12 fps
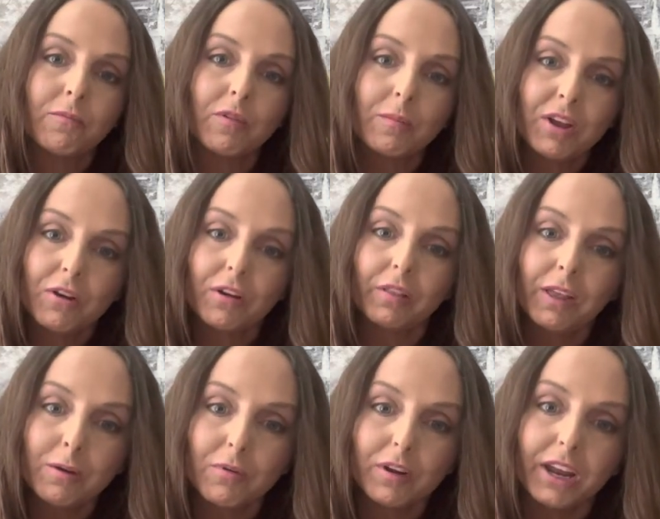from here at
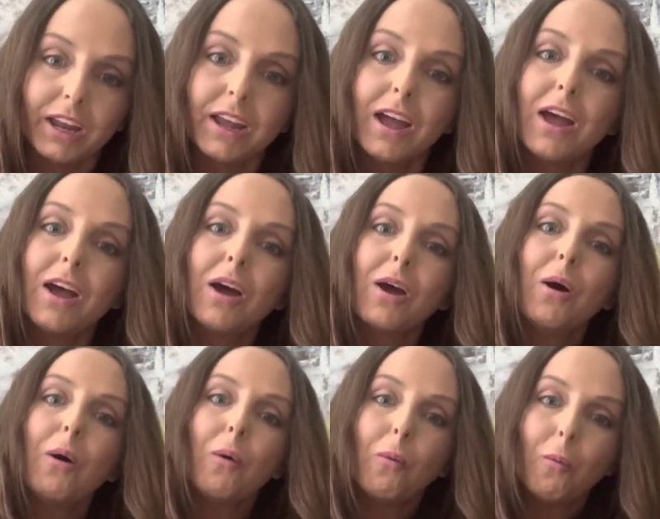Liberty
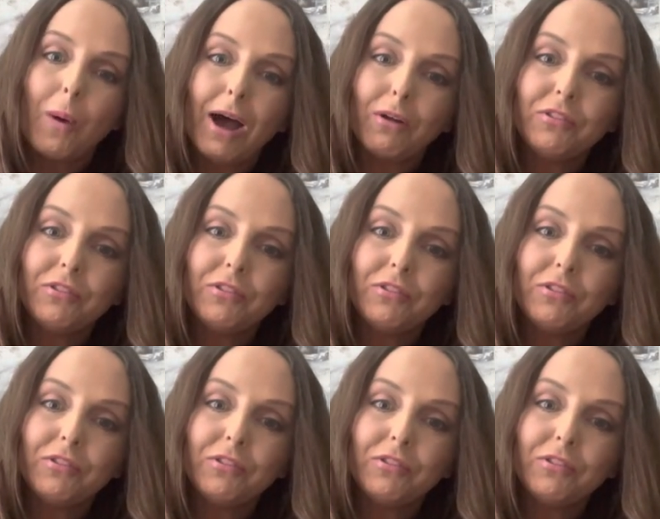while